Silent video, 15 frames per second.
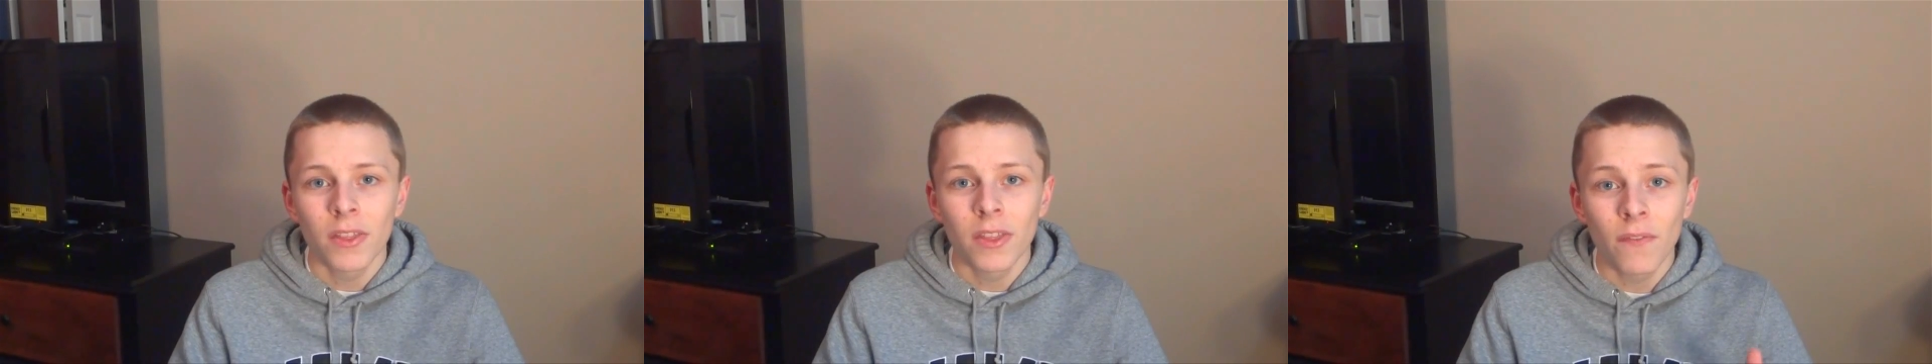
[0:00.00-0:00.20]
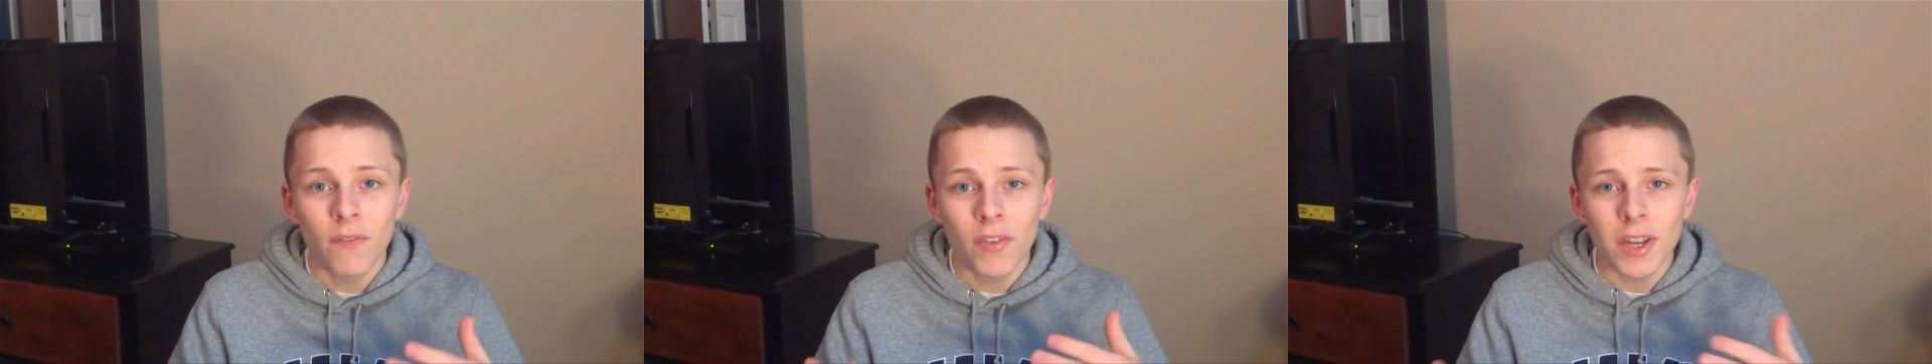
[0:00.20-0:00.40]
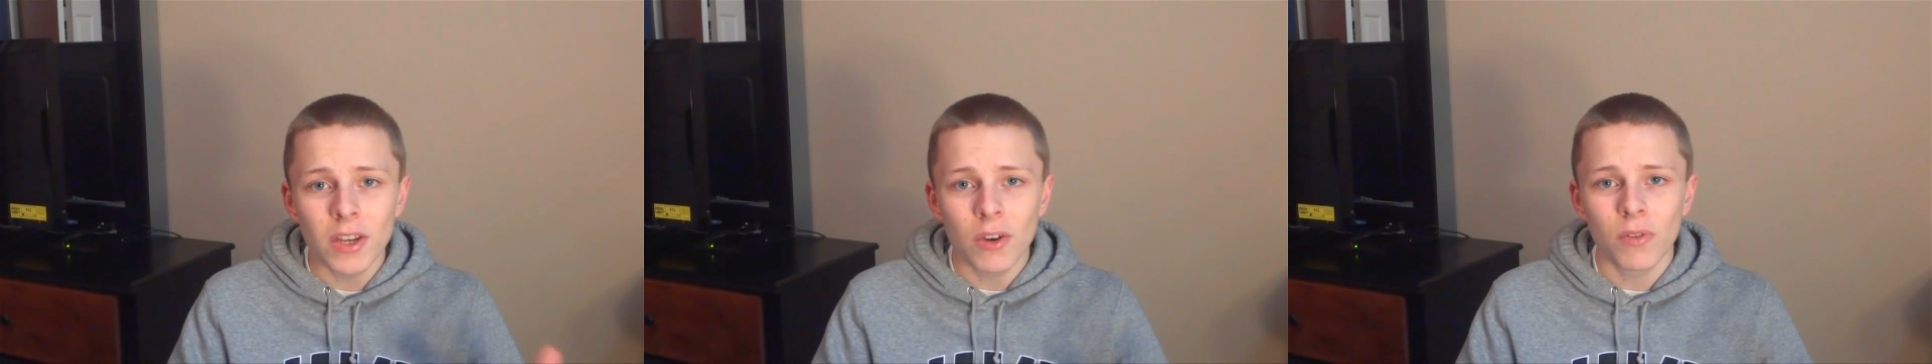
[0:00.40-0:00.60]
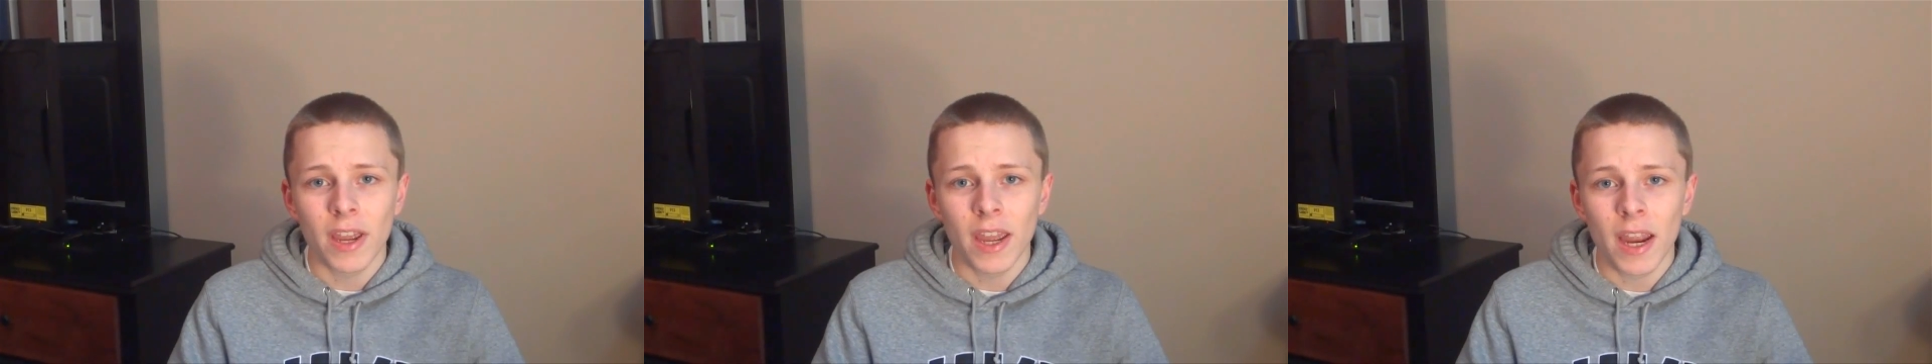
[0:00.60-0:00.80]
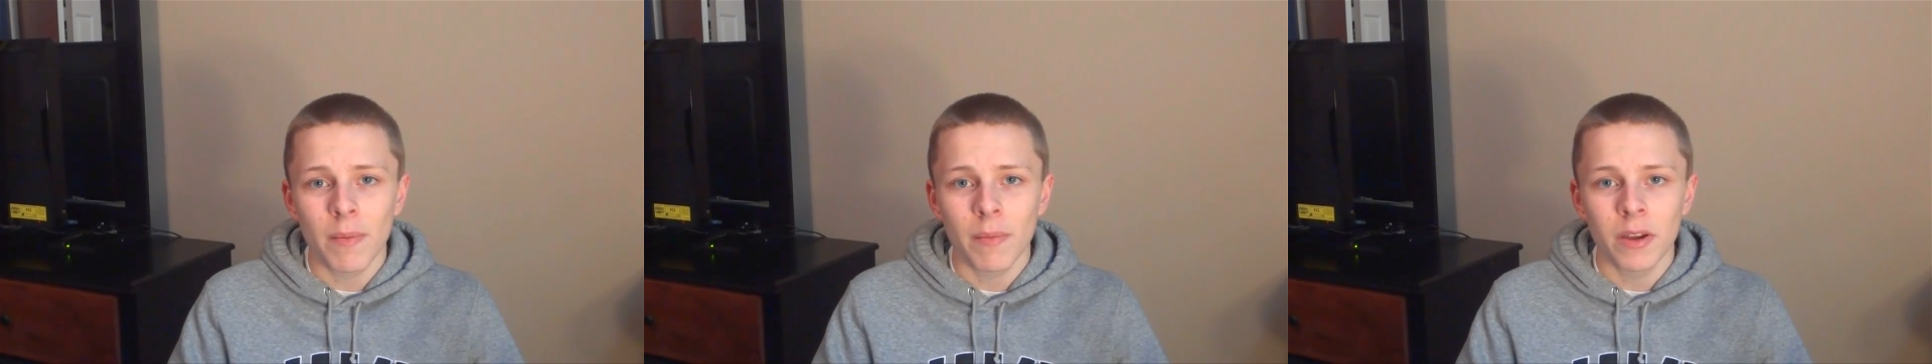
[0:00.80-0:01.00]
the video
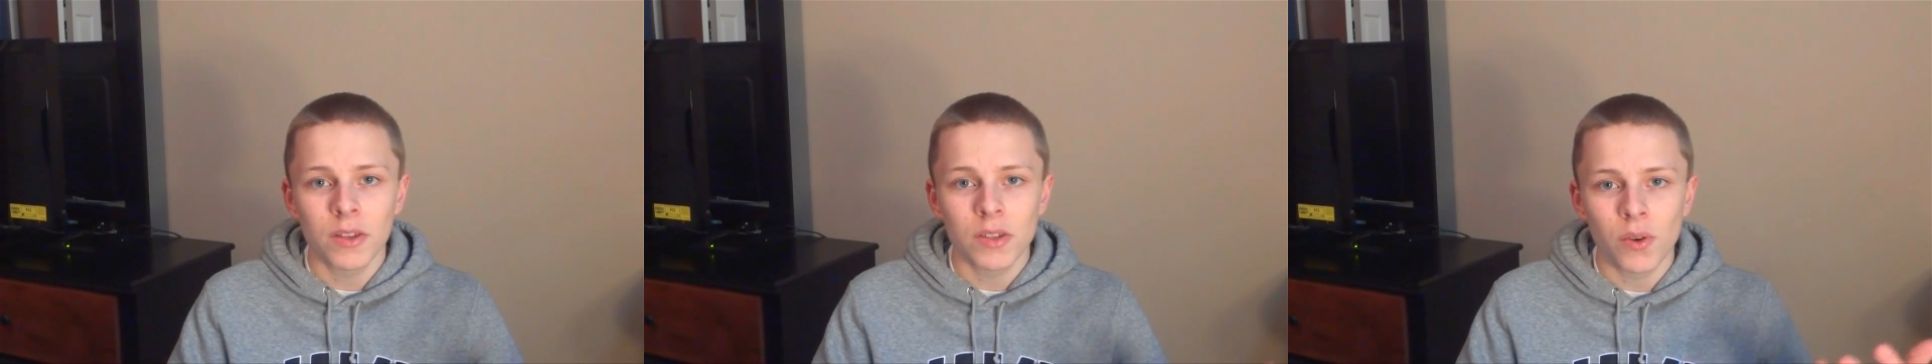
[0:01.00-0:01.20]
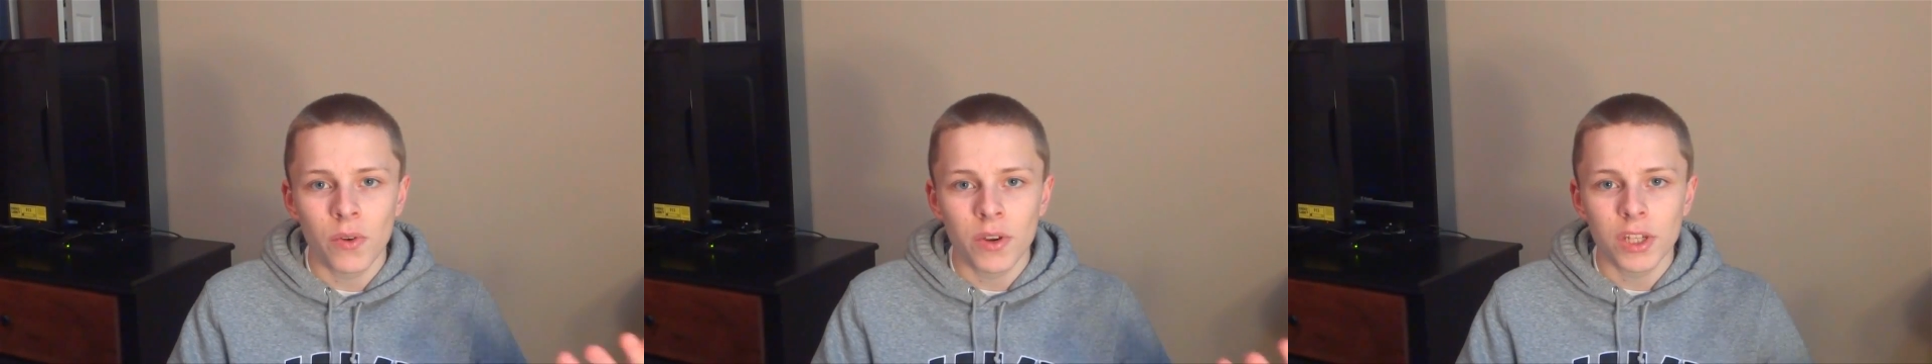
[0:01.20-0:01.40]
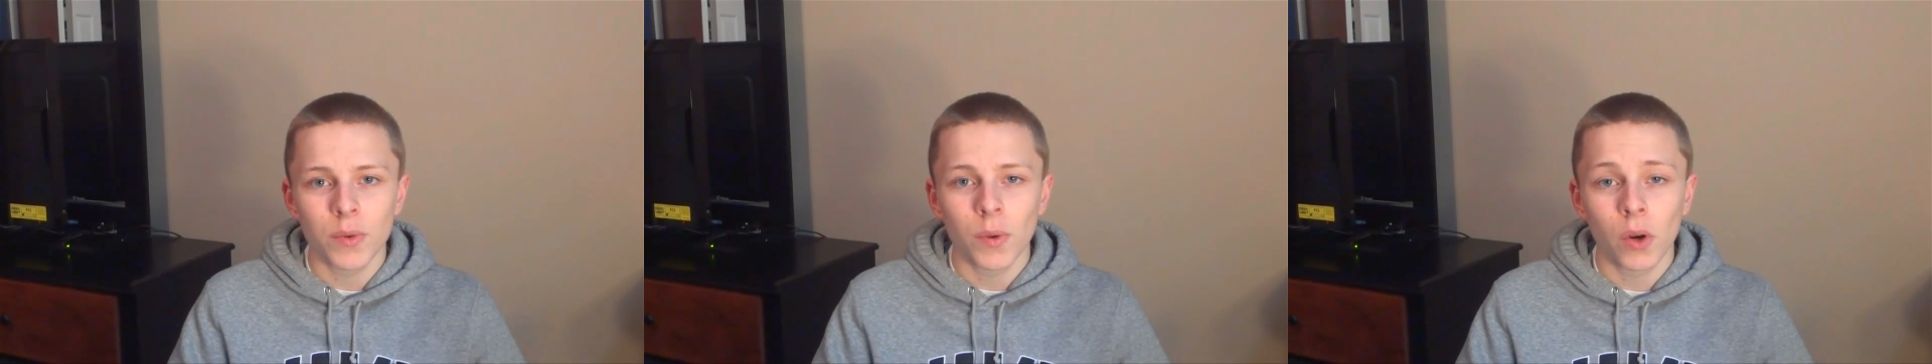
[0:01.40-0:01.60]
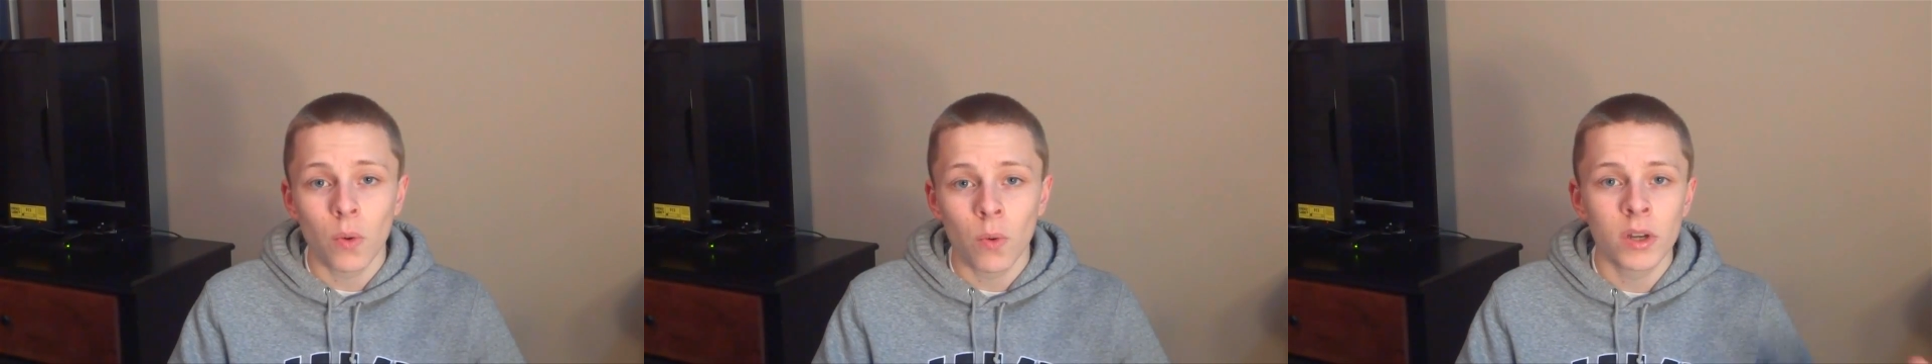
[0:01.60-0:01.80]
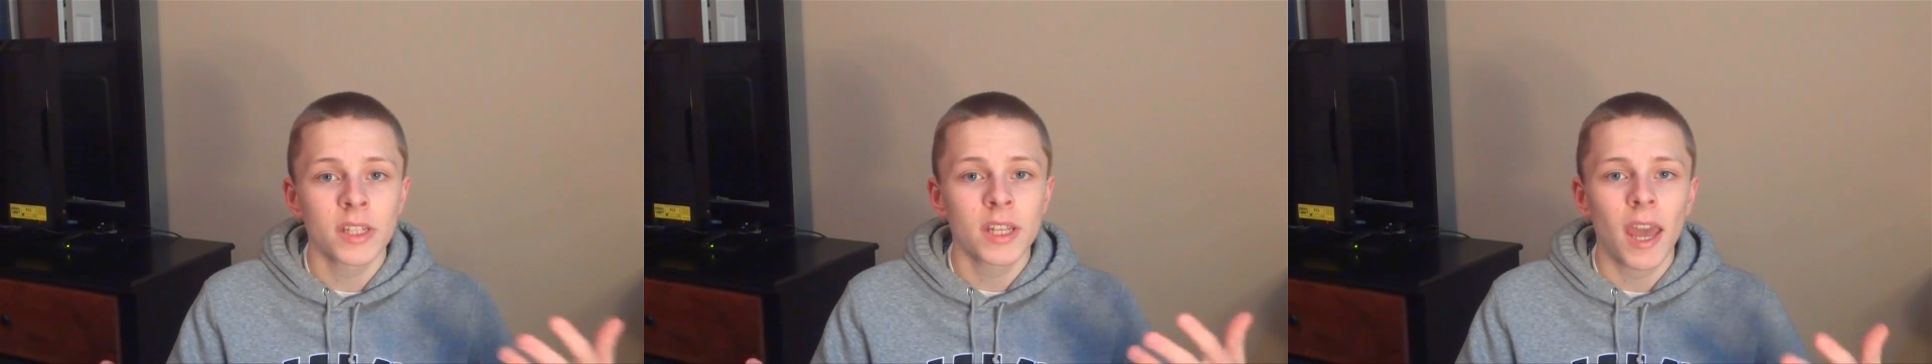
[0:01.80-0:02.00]
camera. Is going to record